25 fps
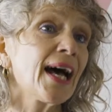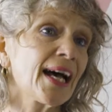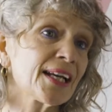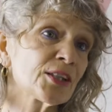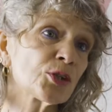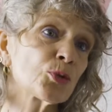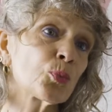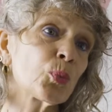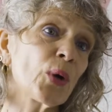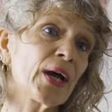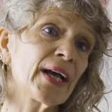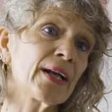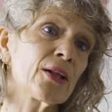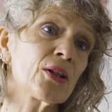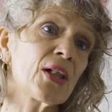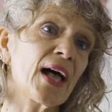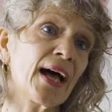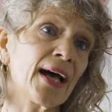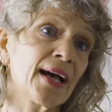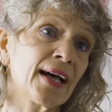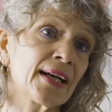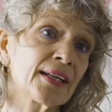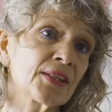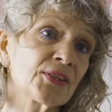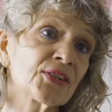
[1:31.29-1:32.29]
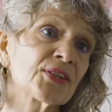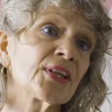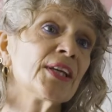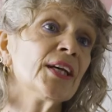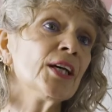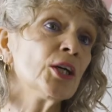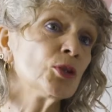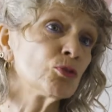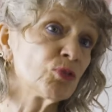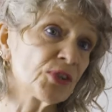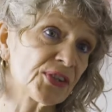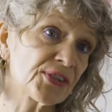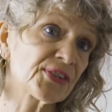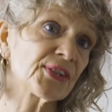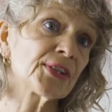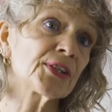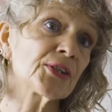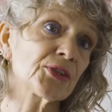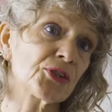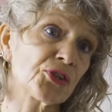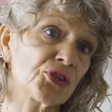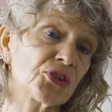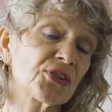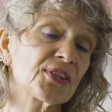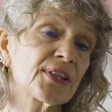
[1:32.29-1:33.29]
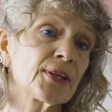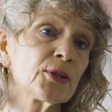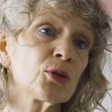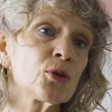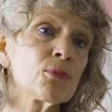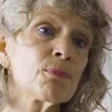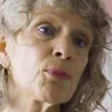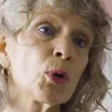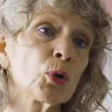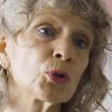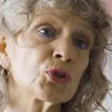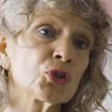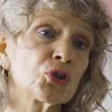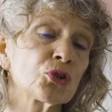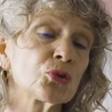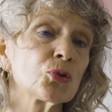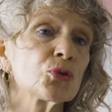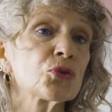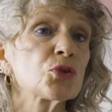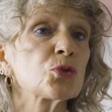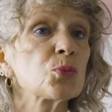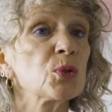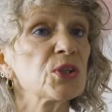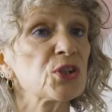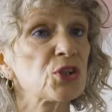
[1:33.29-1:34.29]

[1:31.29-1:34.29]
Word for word: as well as research skill modules,